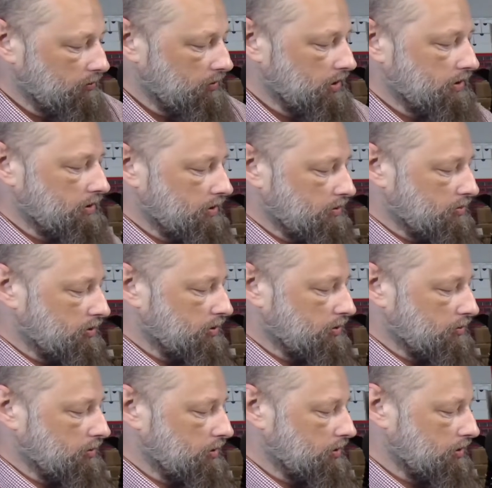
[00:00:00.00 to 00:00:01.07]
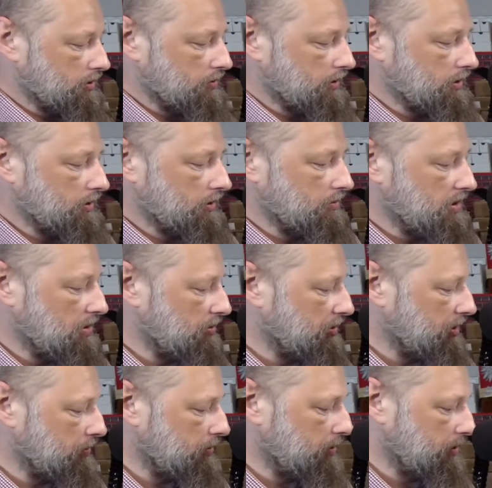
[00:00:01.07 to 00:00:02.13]
whether the board works, whether the
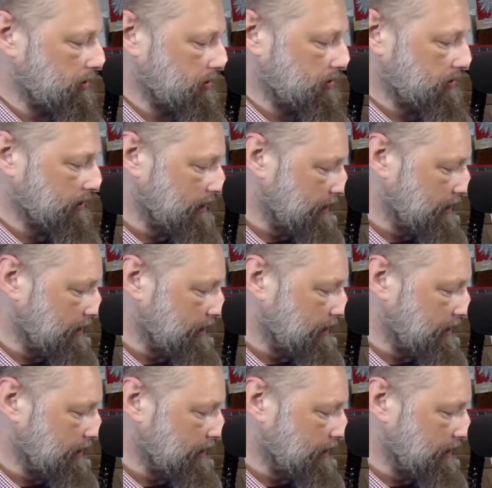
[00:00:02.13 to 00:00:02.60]
memory works.